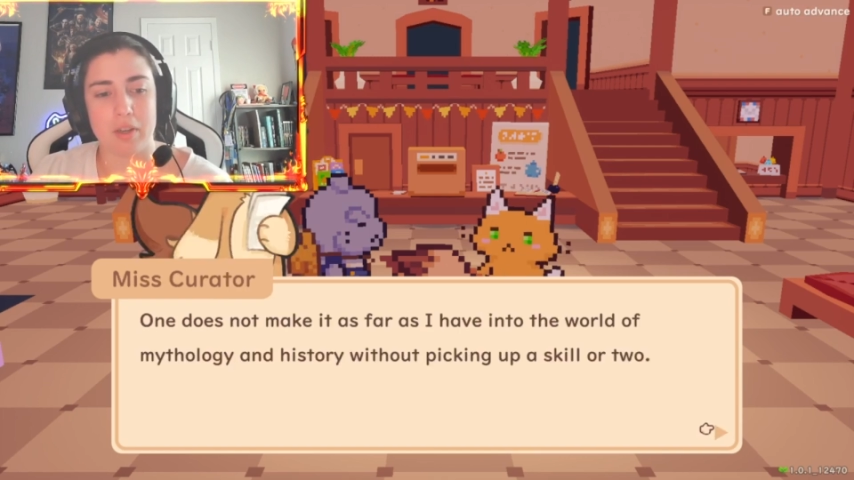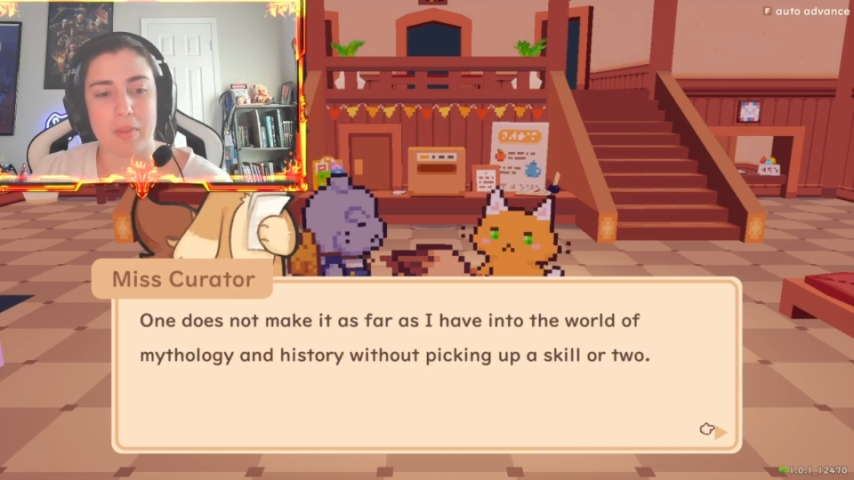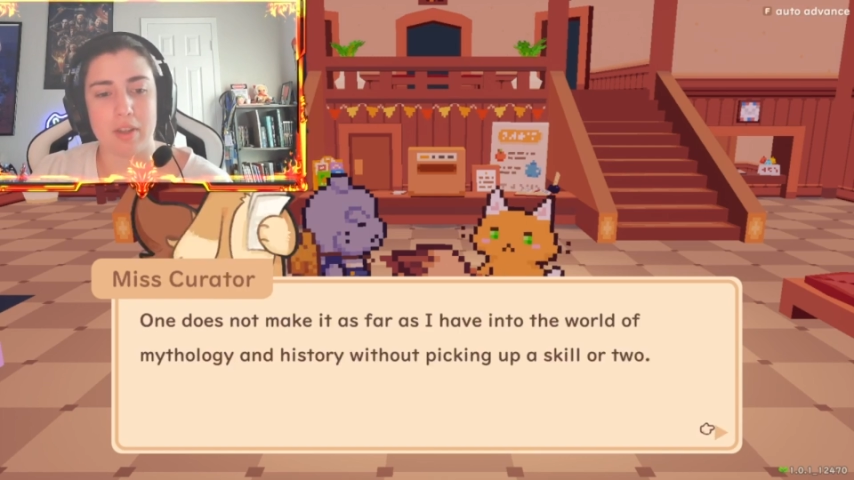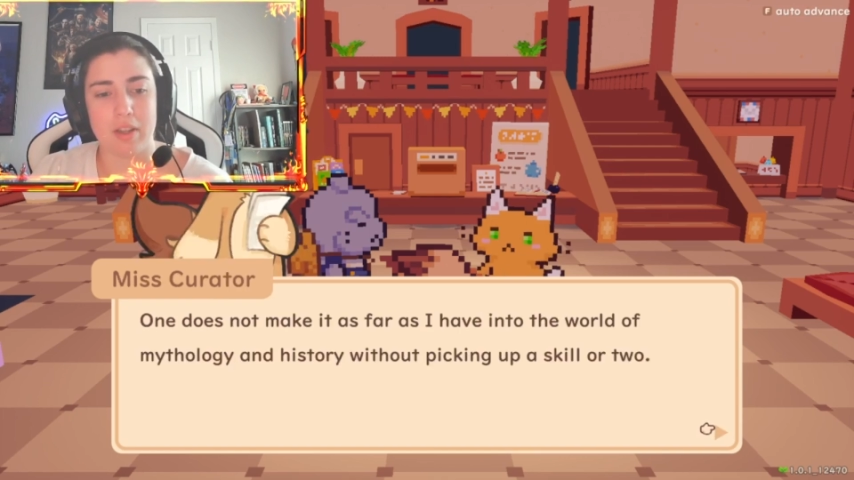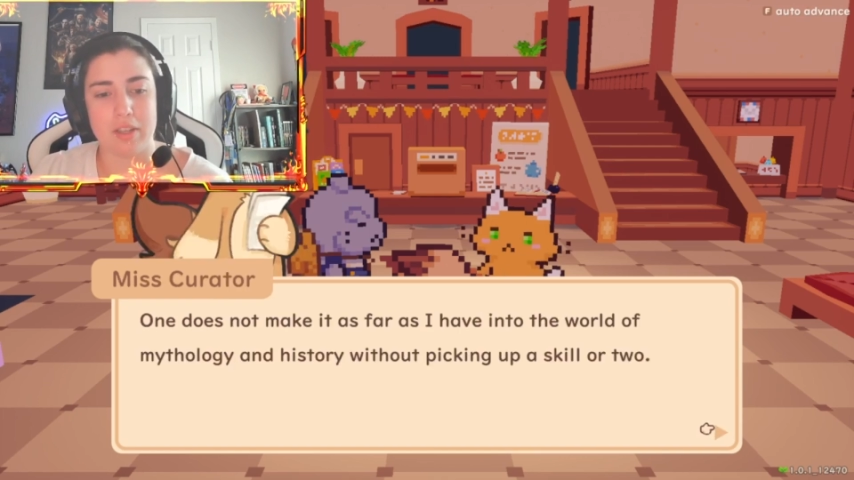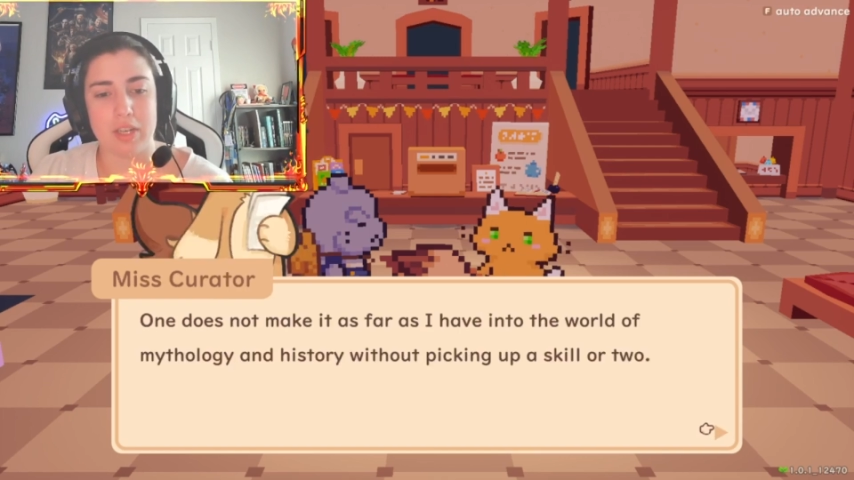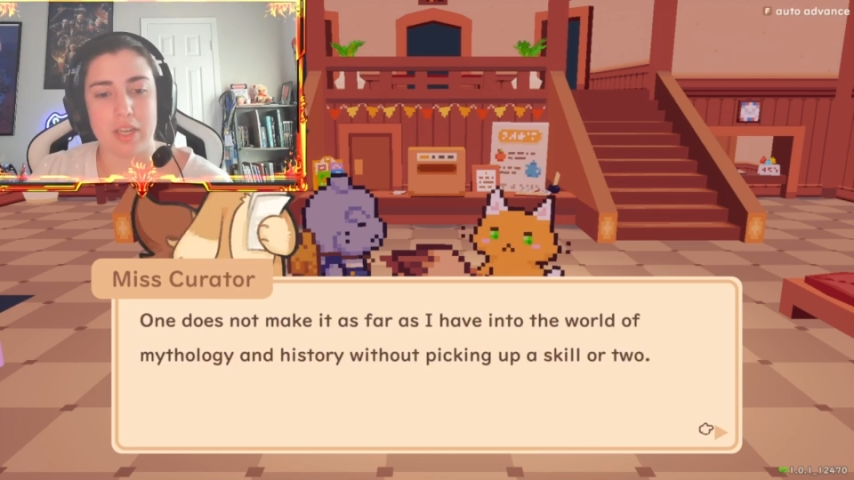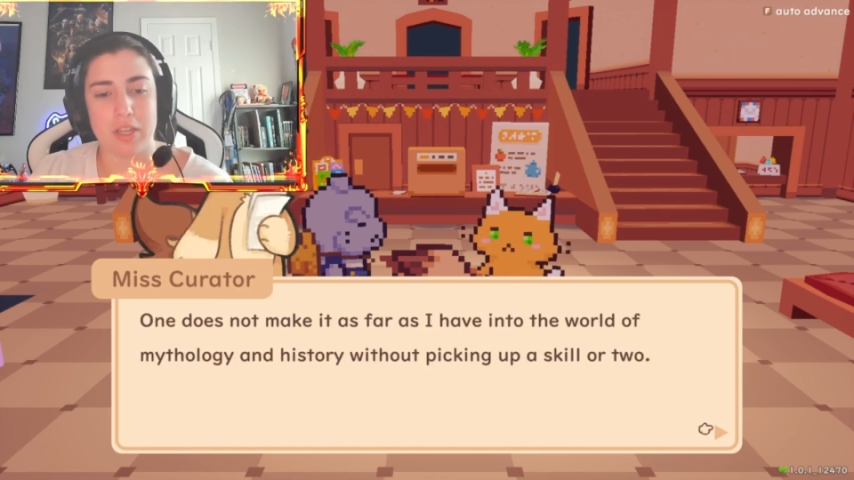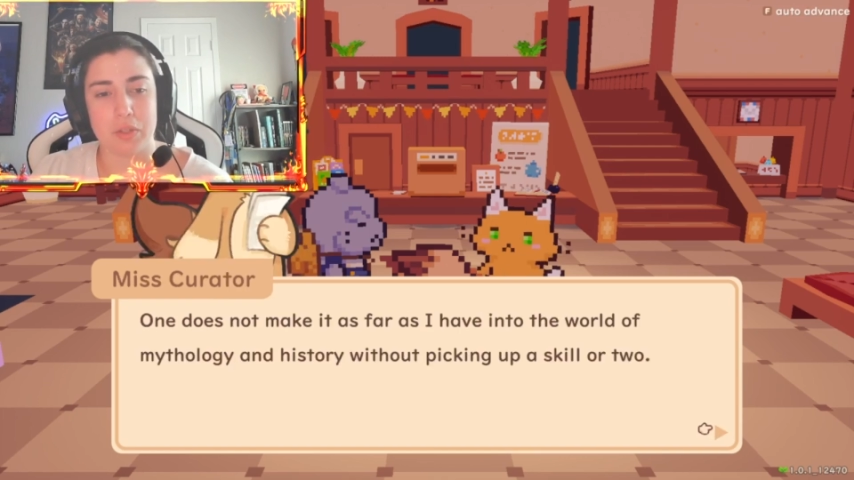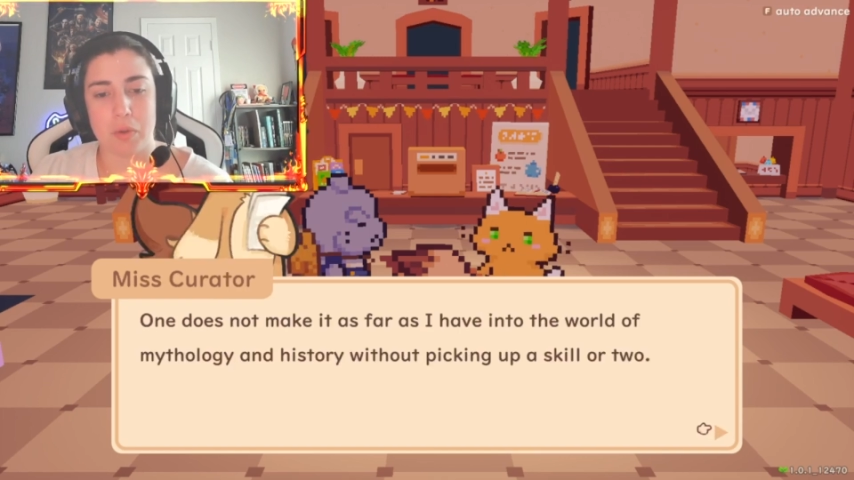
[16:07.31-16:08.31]
mythology and
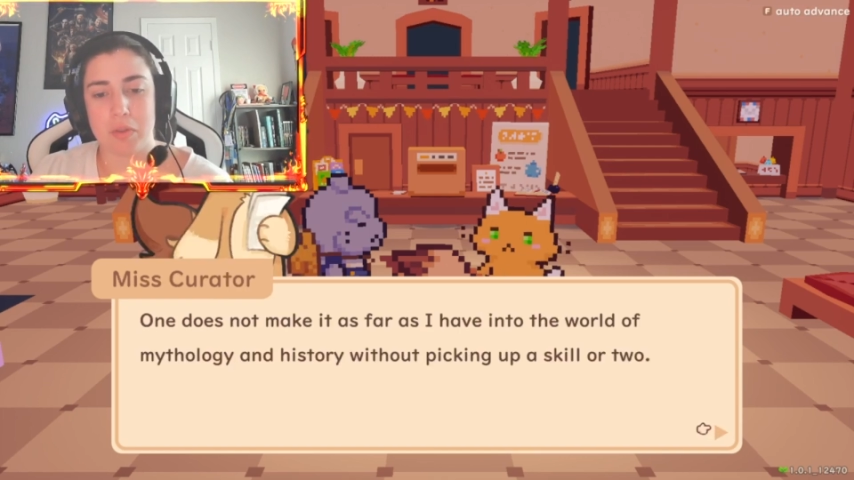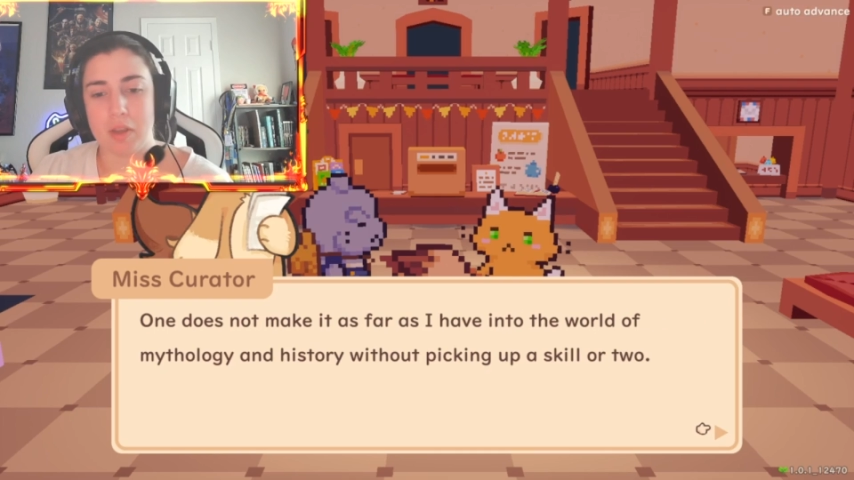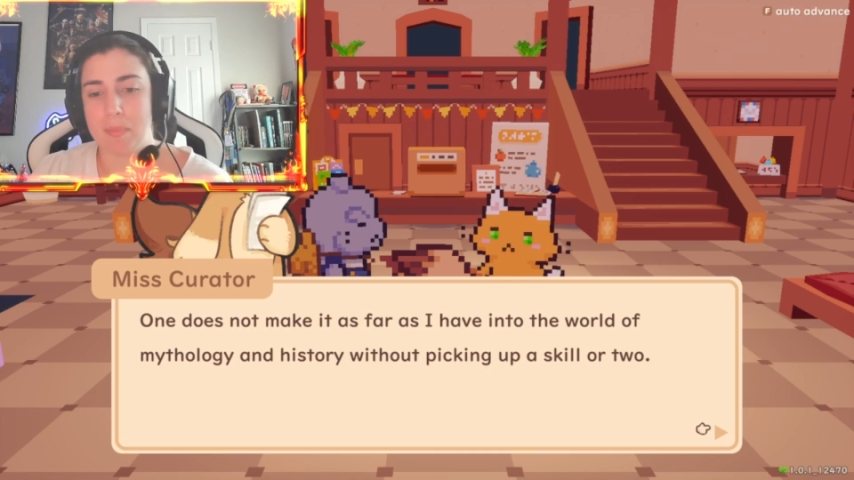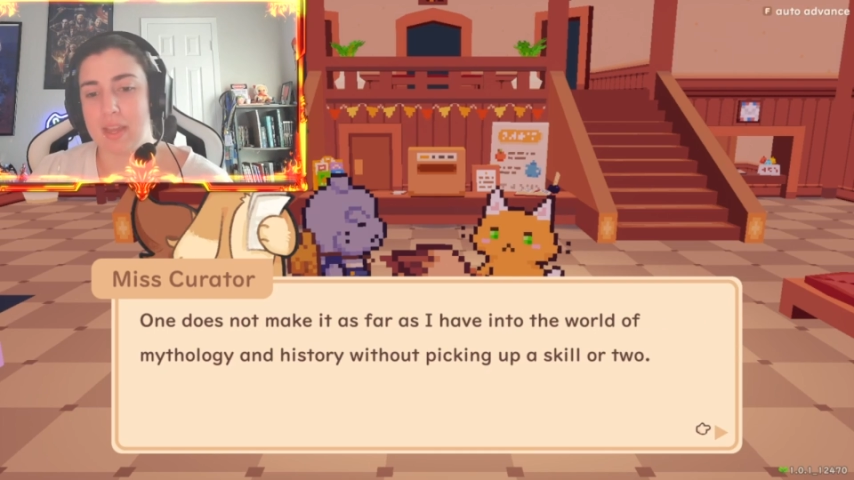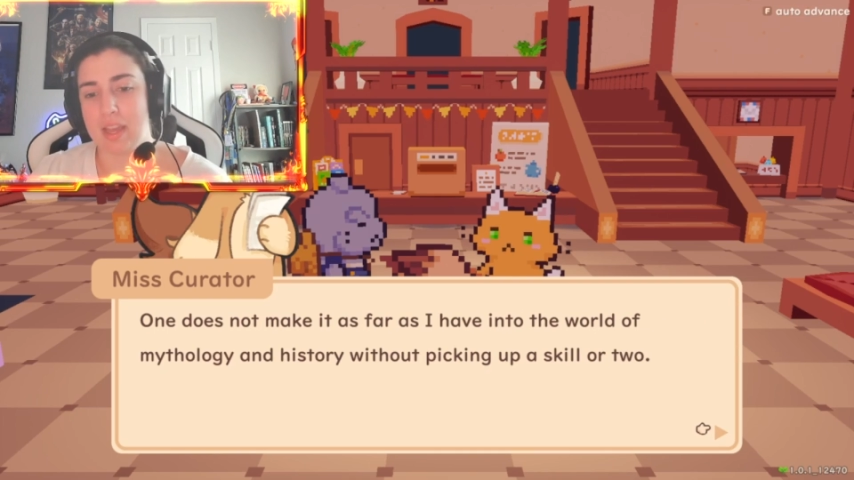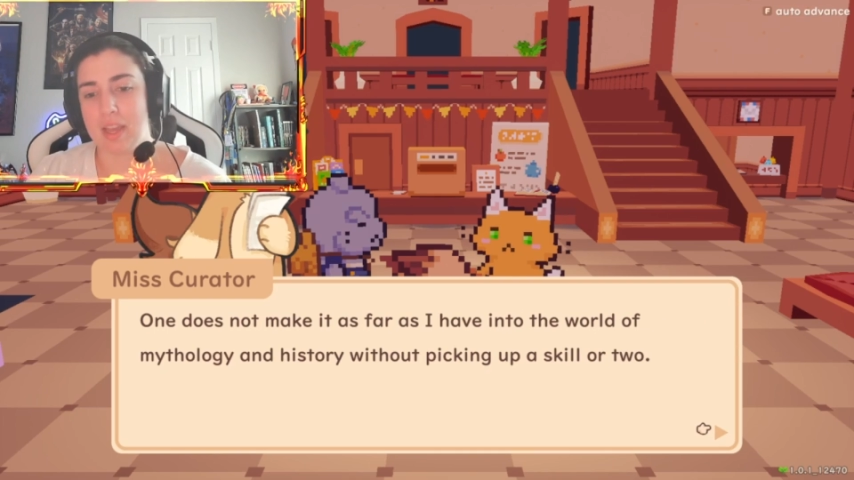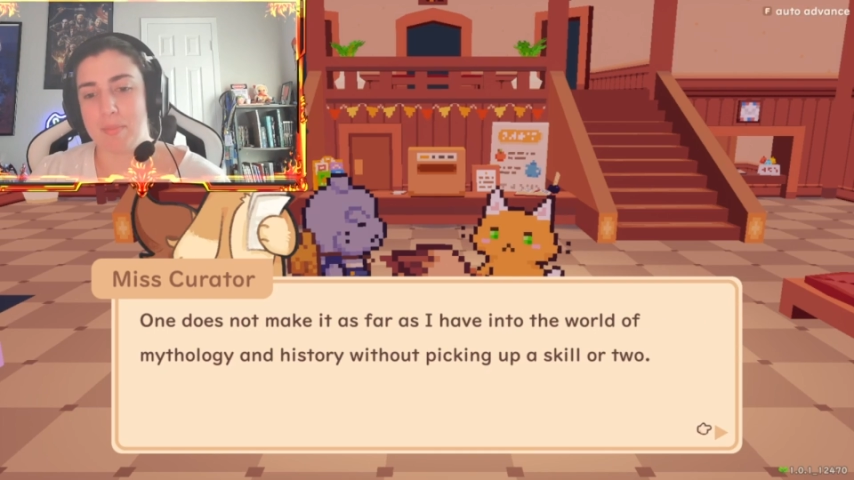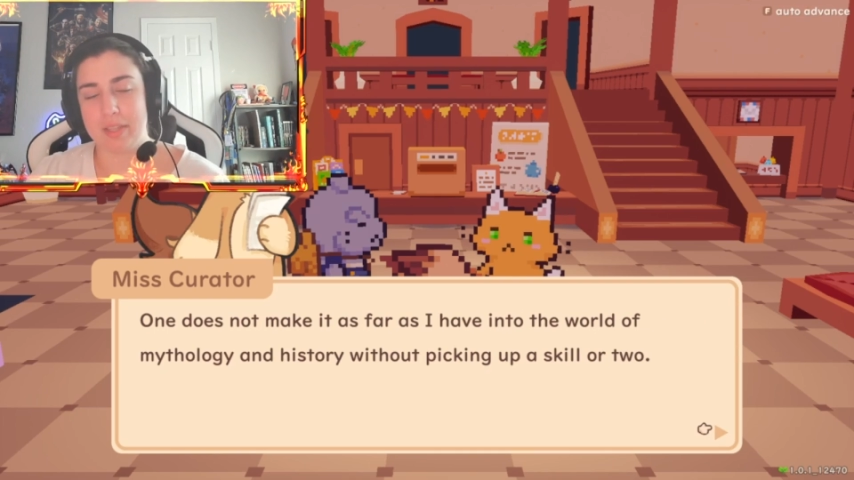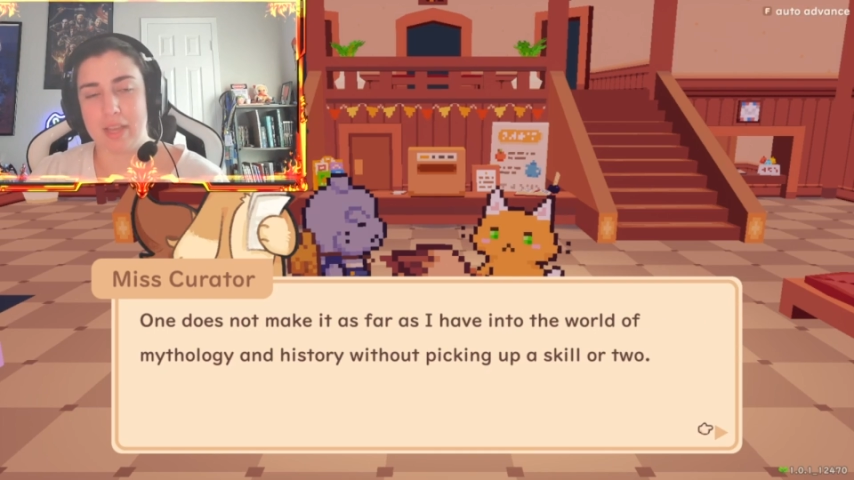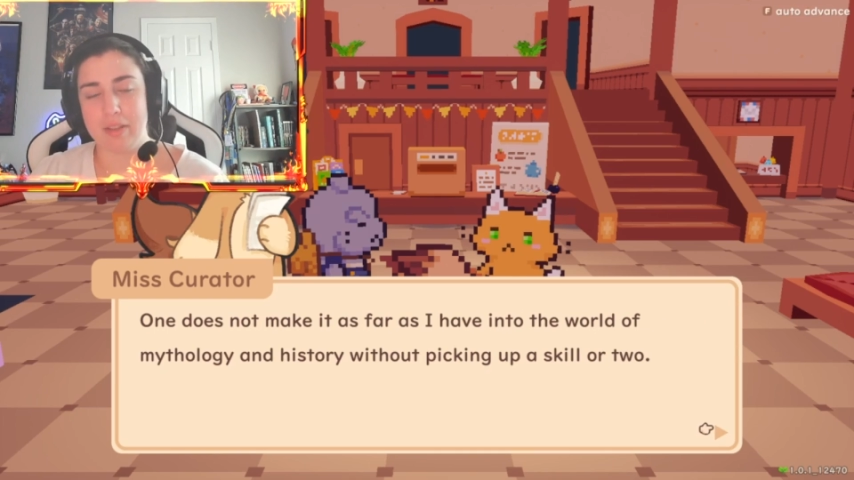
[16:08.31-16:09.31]
history without picking up a
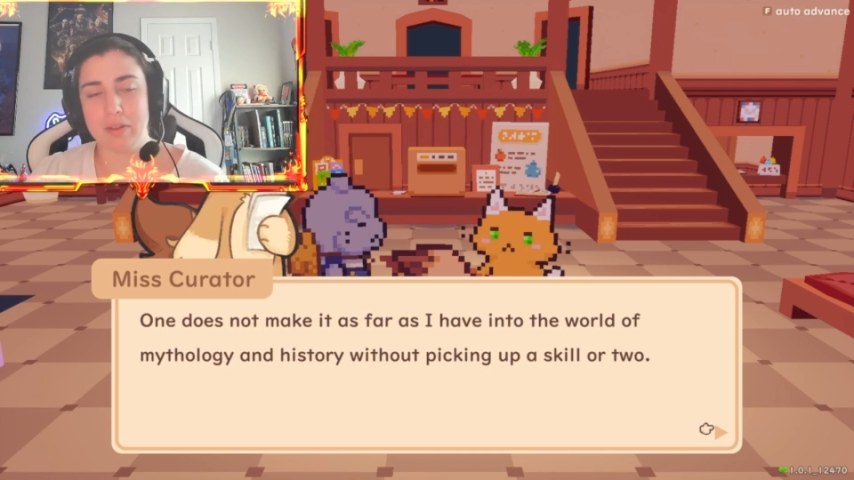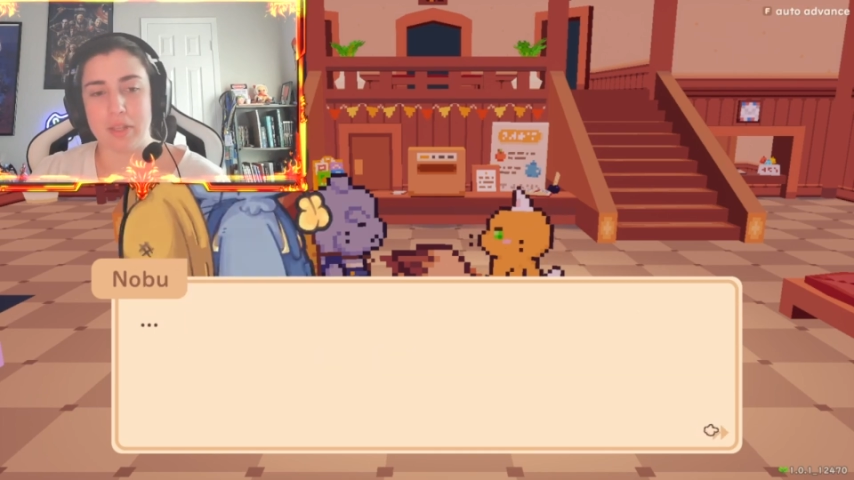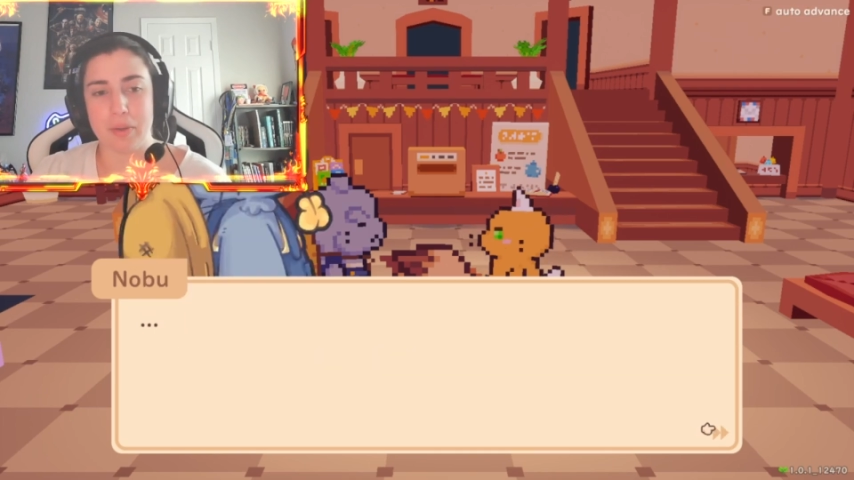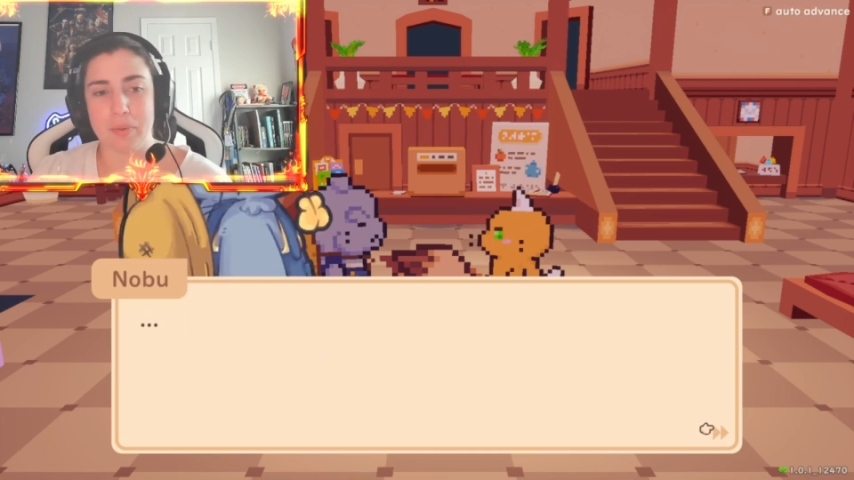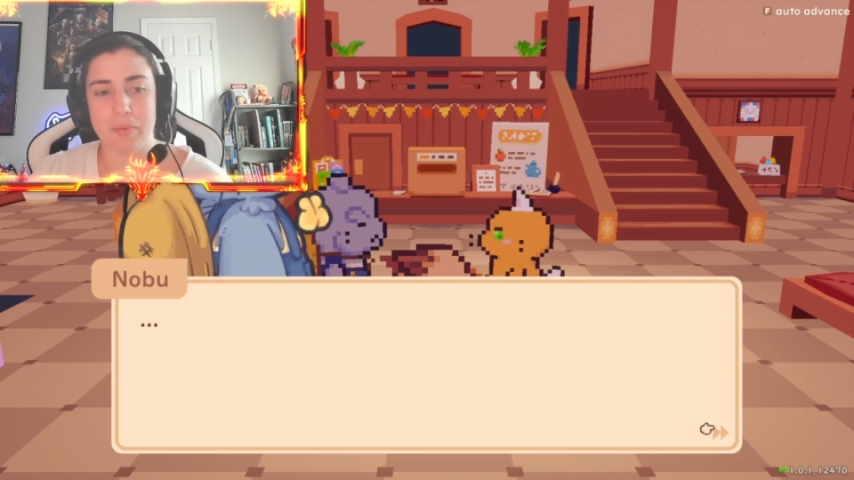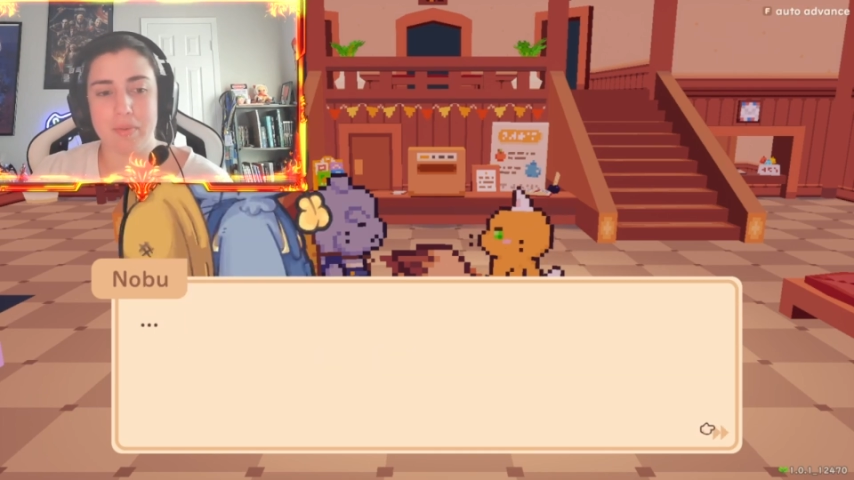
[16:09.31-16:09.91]
skill or two.